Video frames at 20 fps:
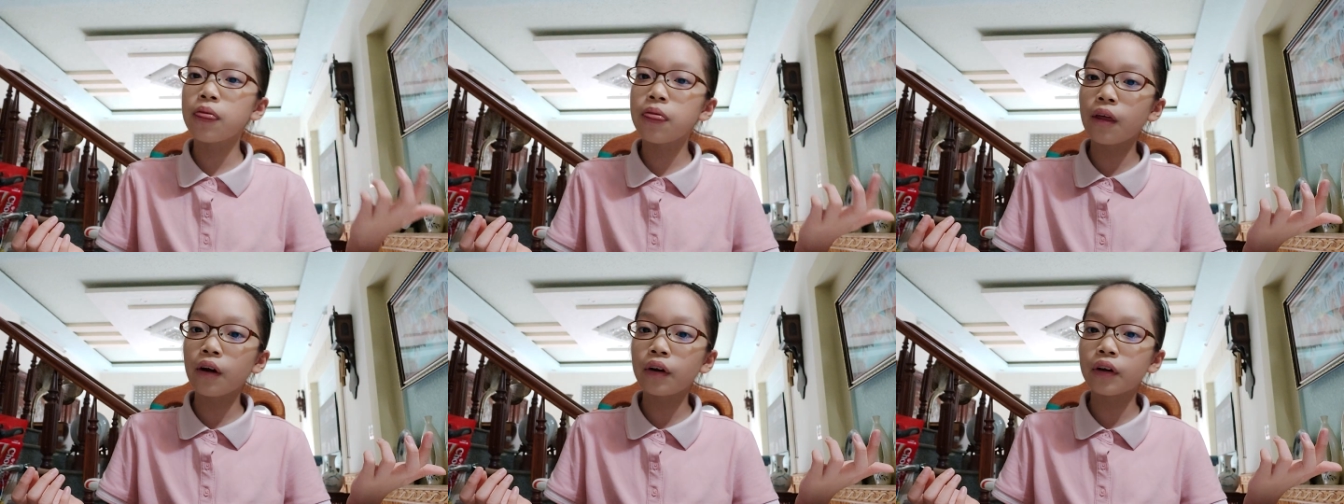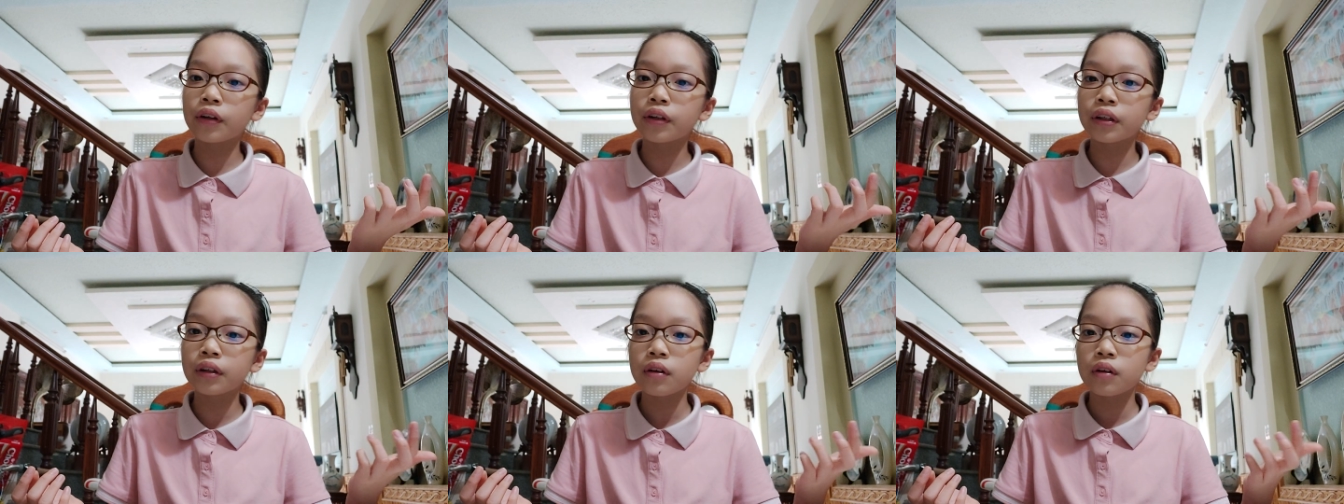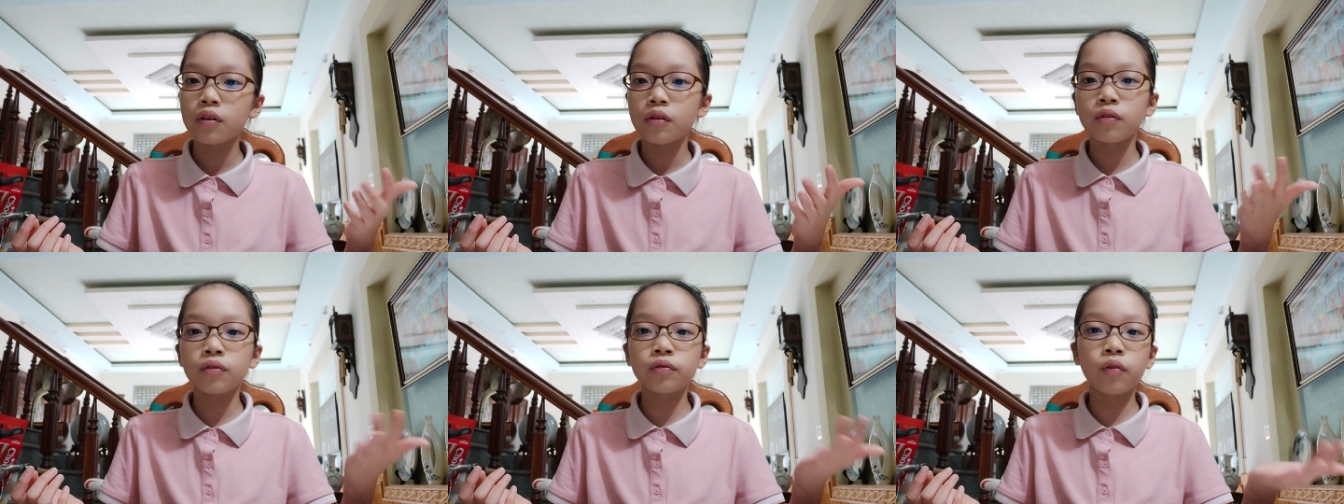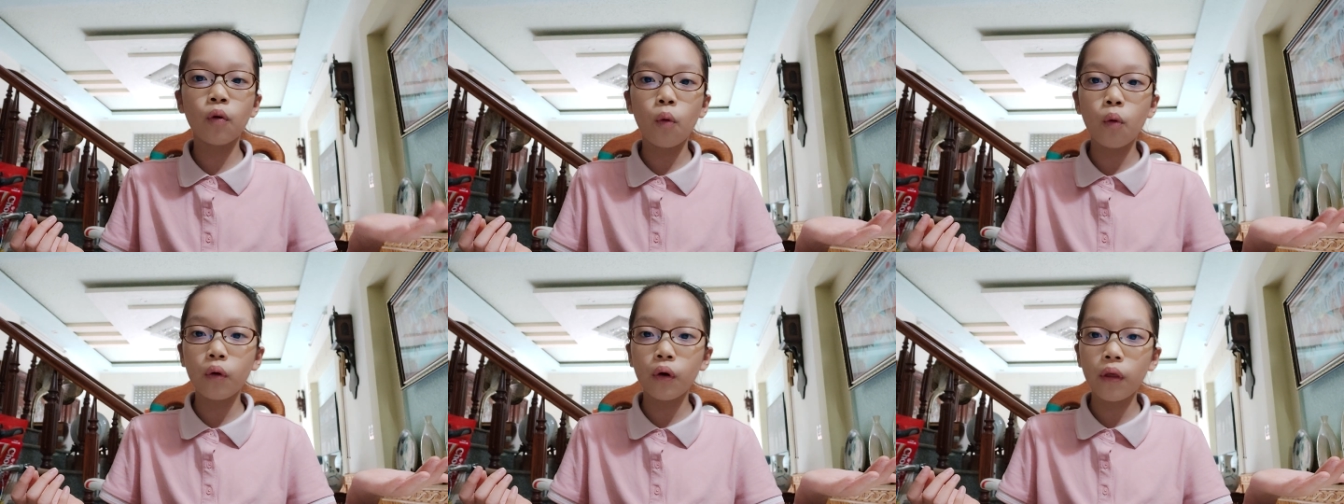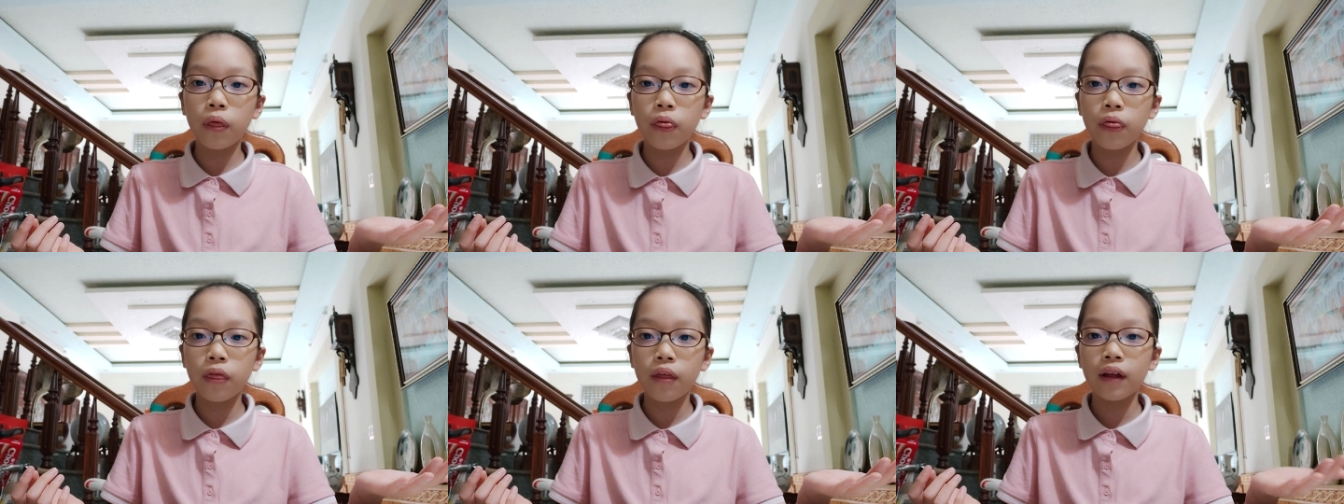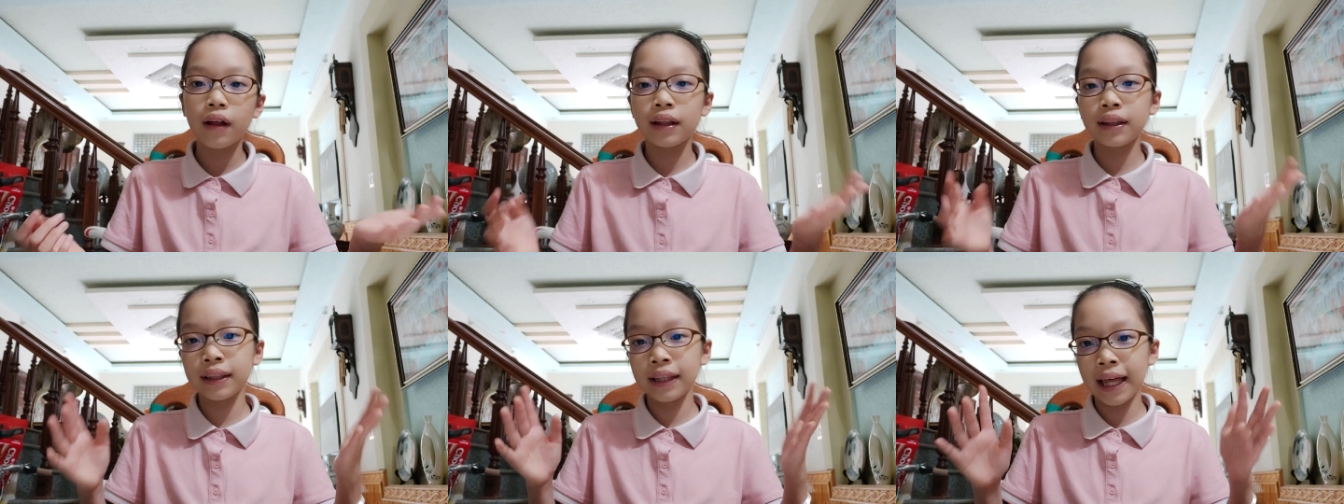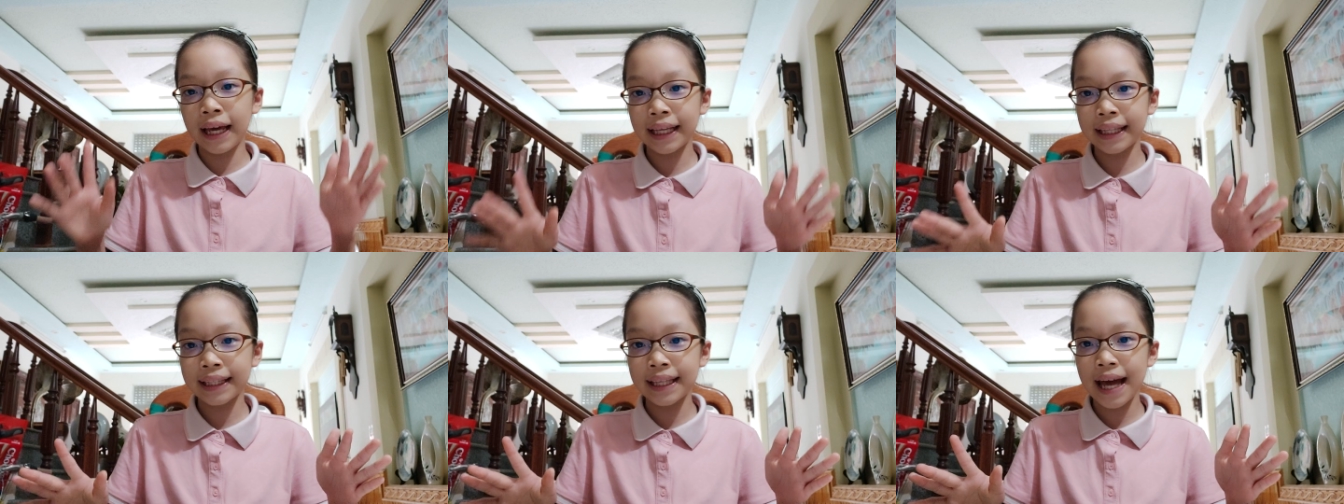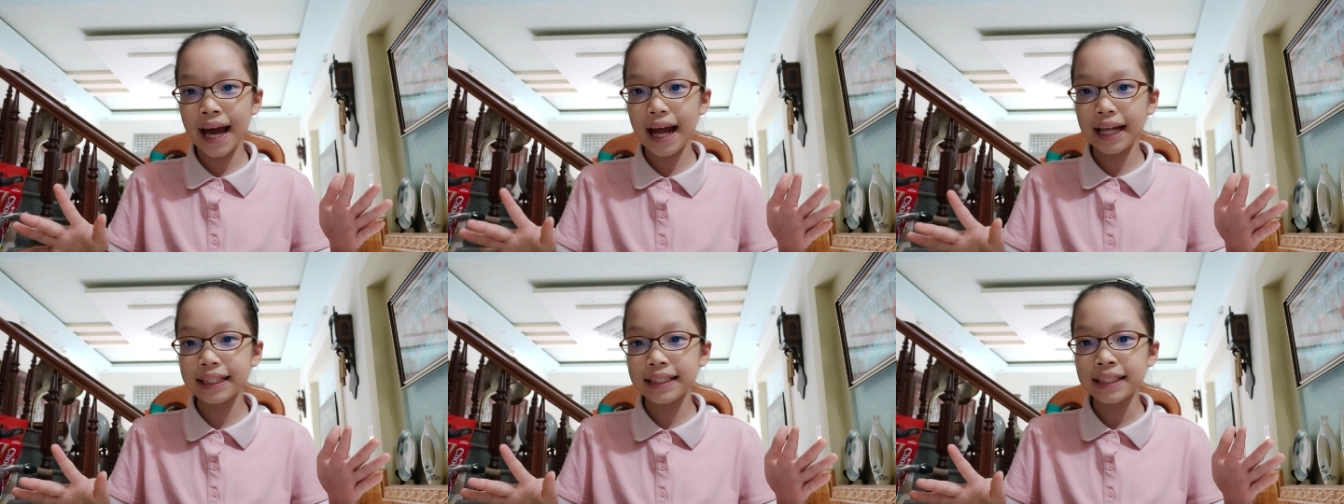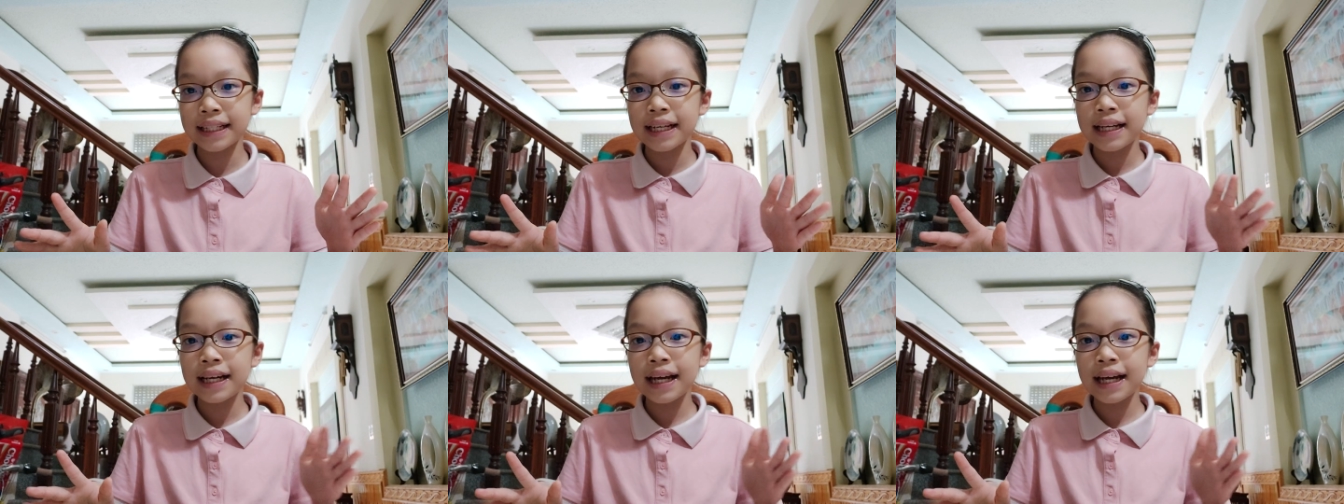third, fourth, like that.